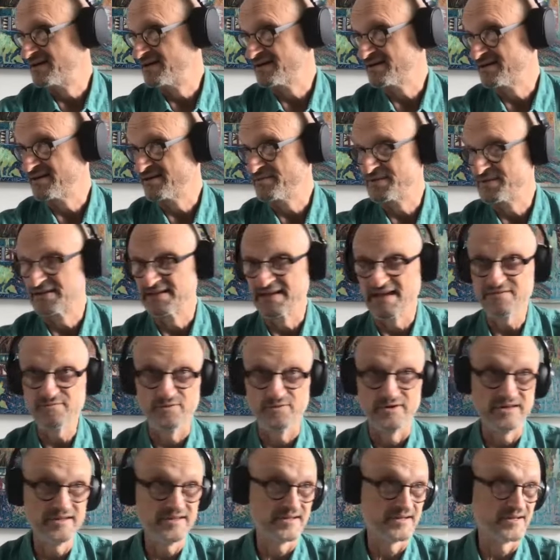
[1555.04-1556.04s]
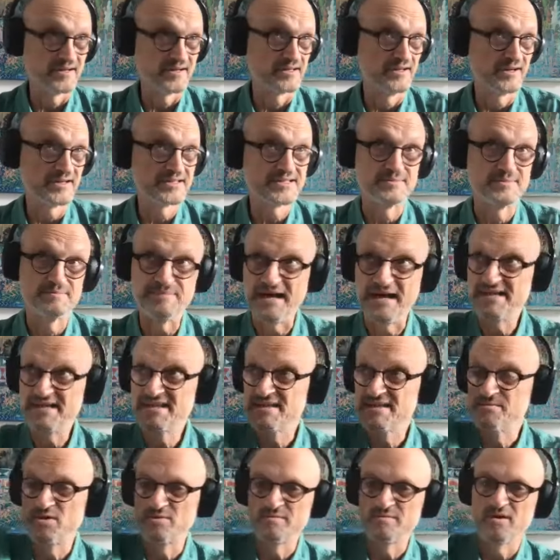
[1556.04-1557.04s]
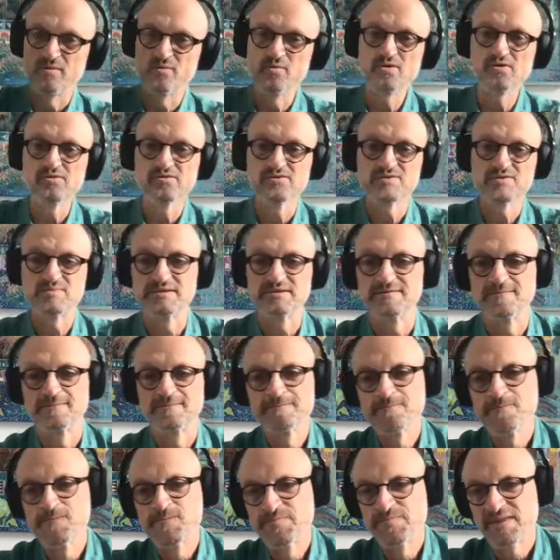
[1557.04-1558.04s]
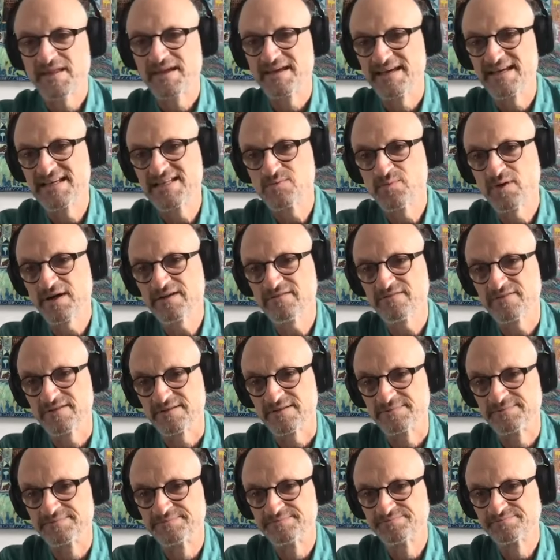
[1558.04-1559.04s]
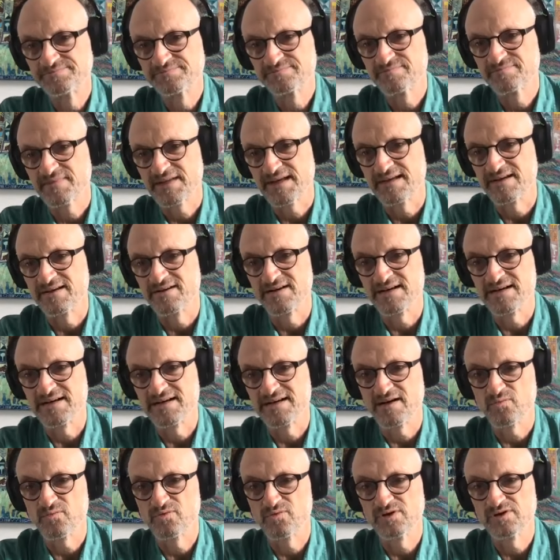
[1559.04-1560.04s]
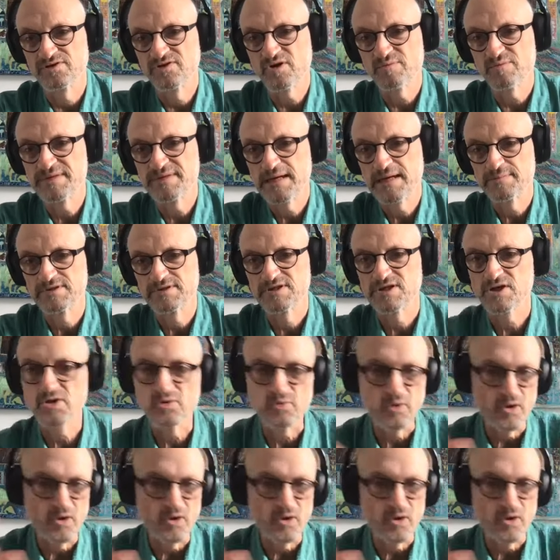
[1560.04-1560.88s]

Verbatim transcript: I, am in love with and I'd like to paint them on my walls, but he is one of them. And I, I will not be able to